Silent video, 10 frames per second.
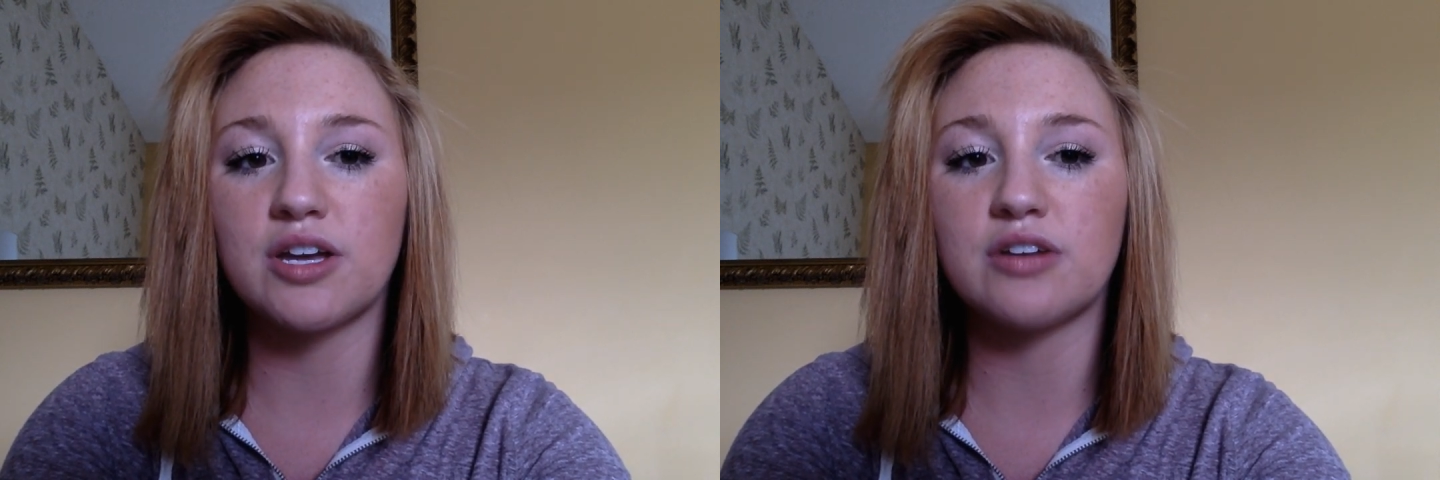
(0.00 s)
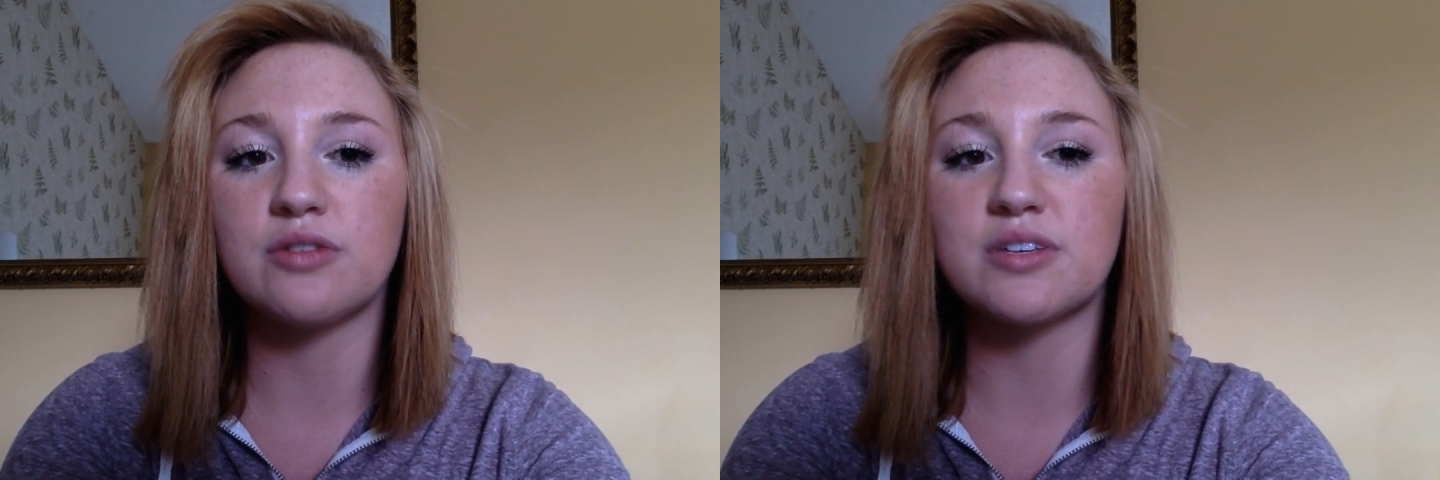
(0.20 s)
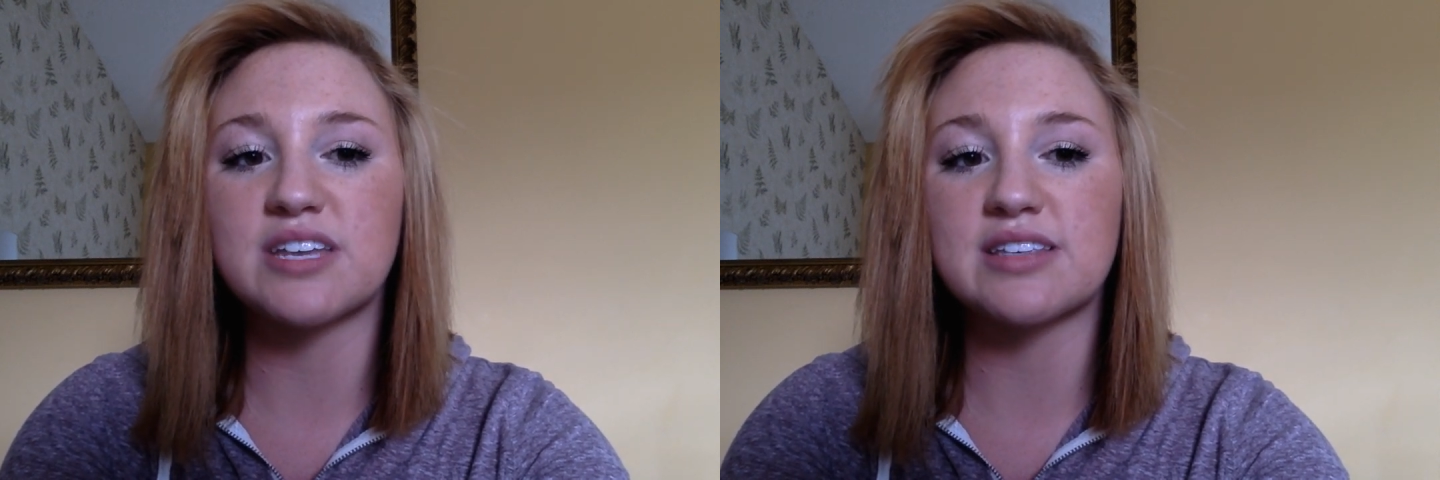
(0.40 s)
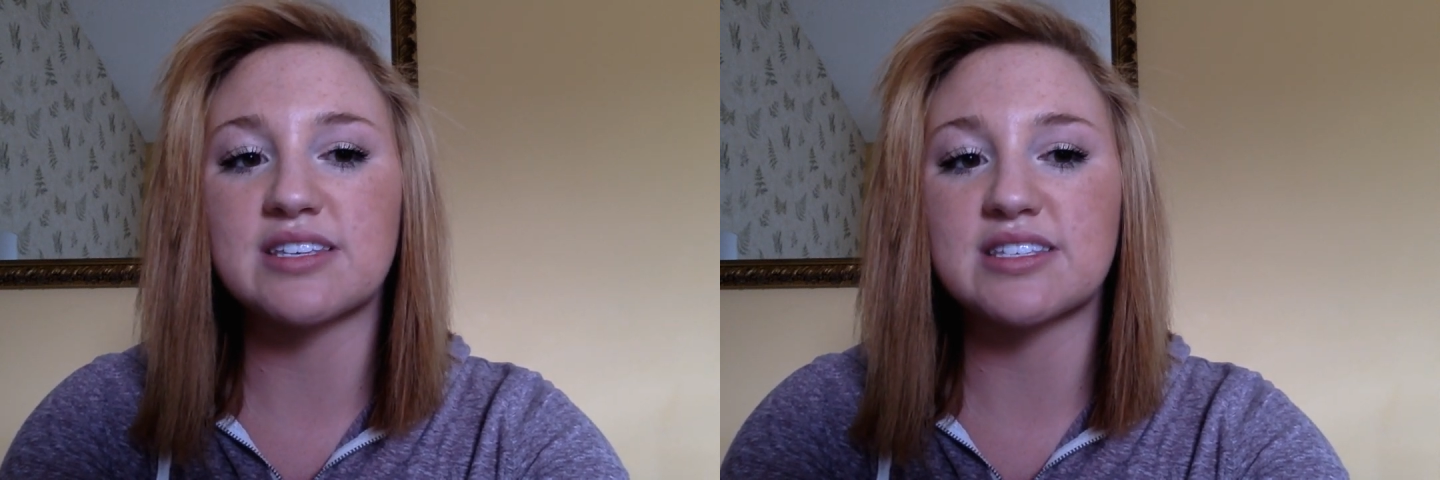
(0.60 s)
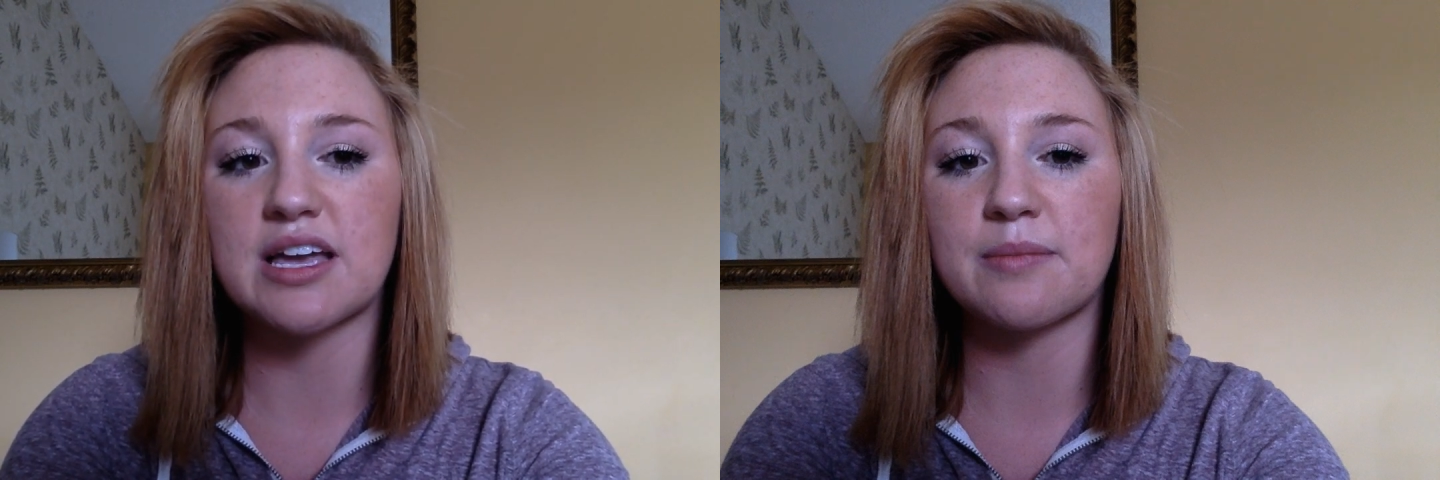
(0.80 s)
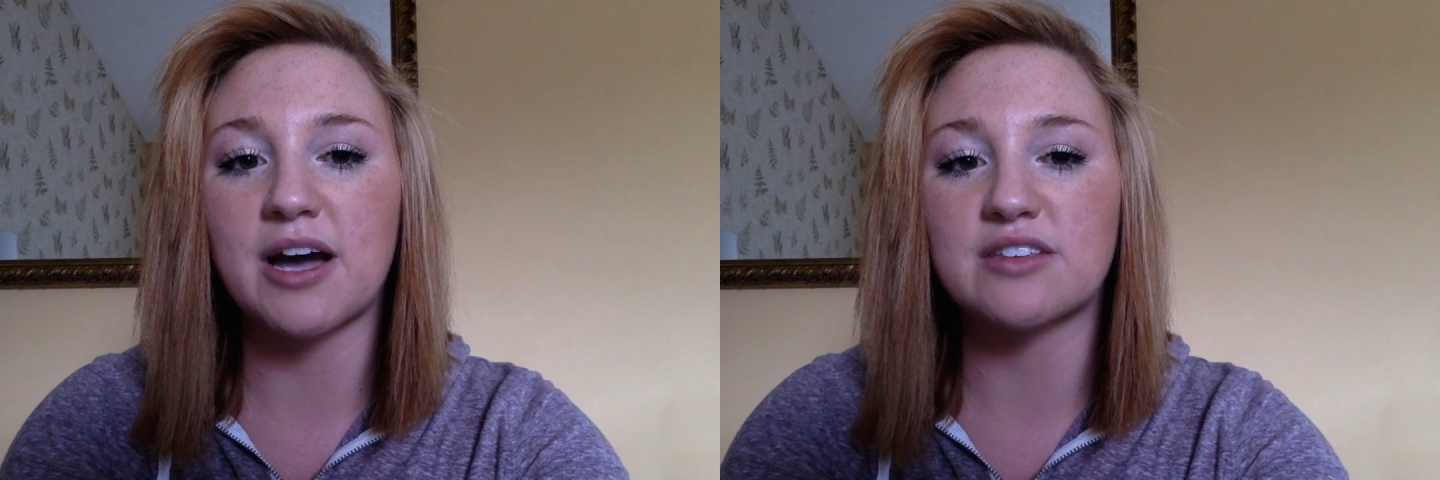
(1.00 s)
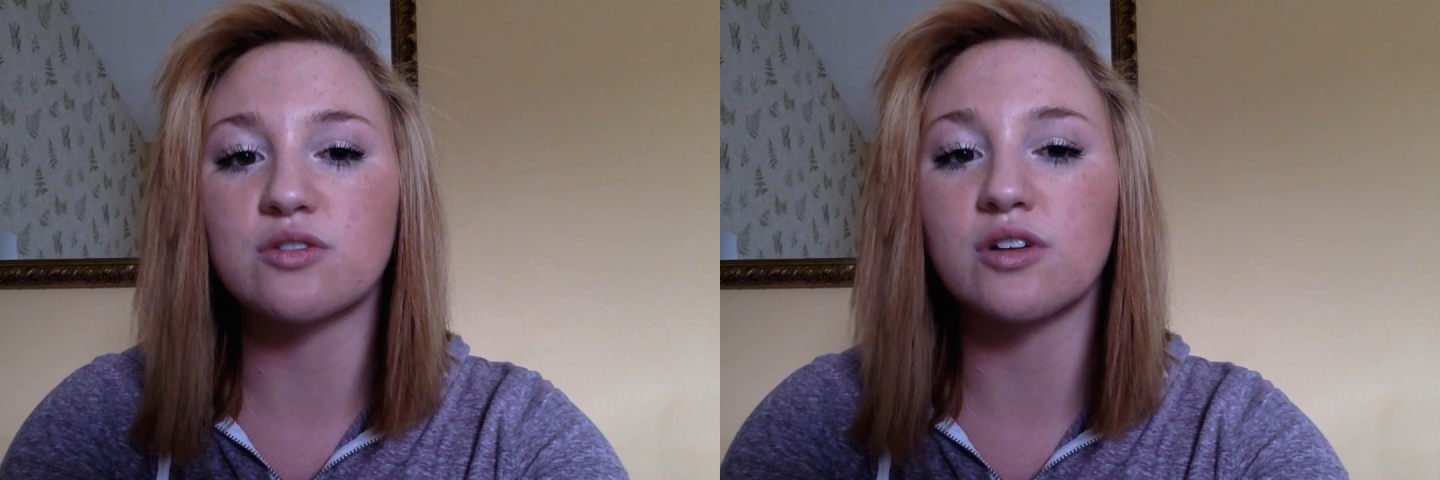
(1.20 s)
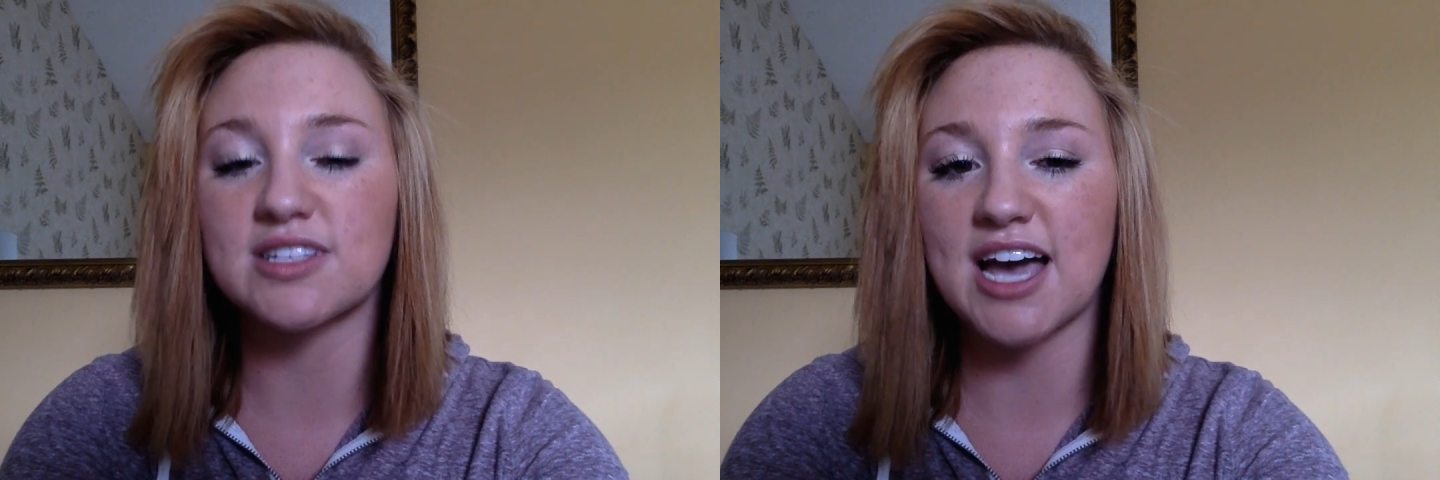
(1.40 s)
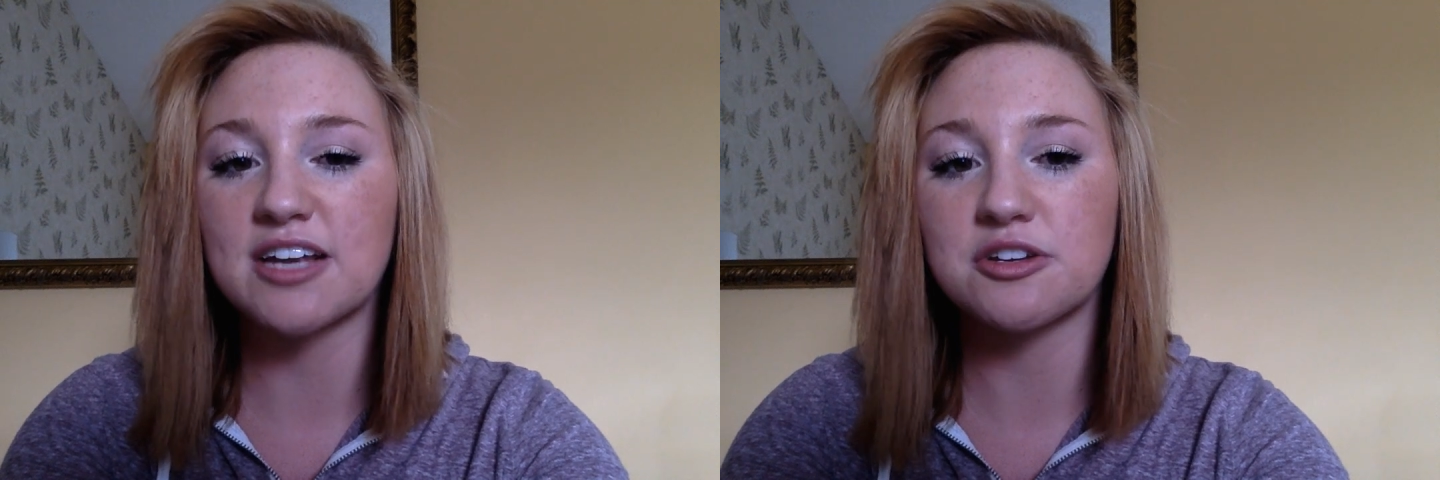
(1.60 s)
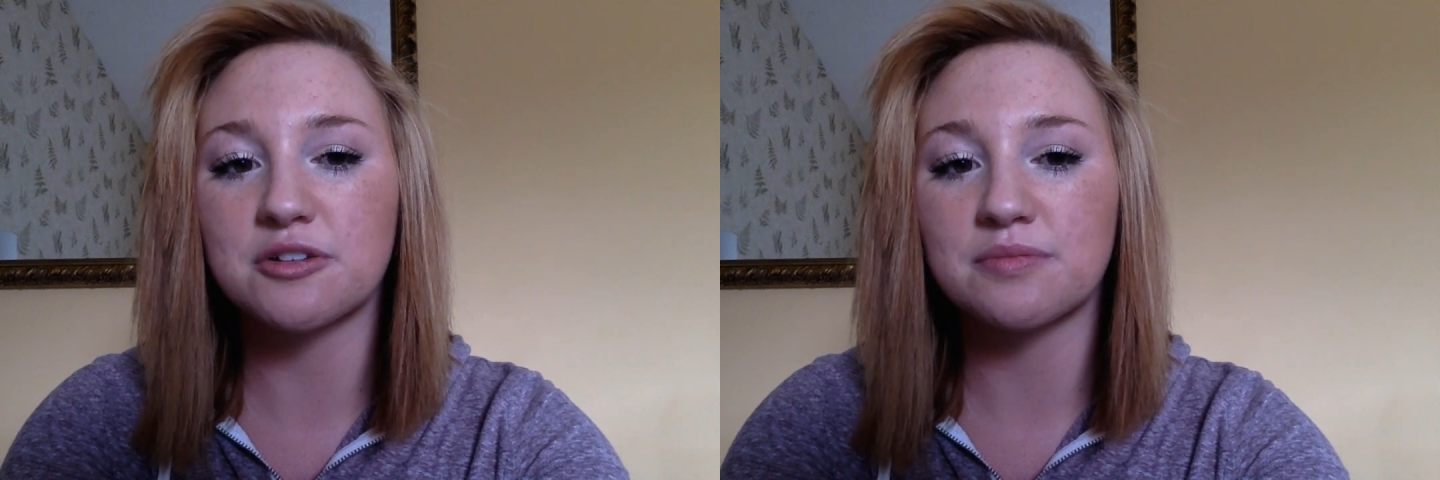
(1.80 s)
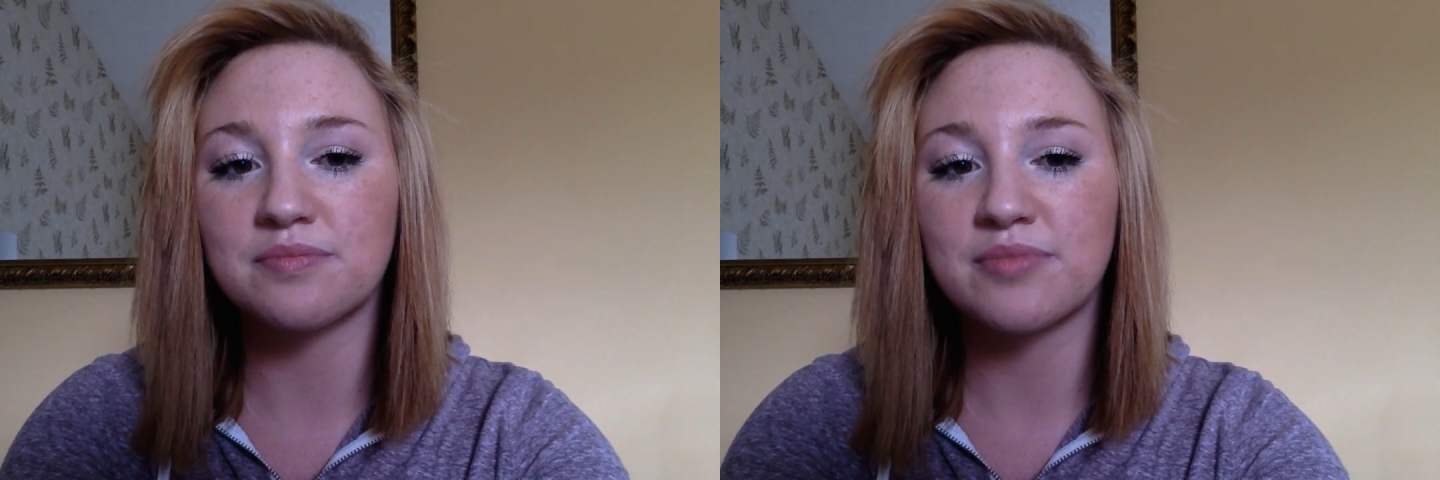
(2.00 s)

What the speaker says: and who attends the same high school as I do.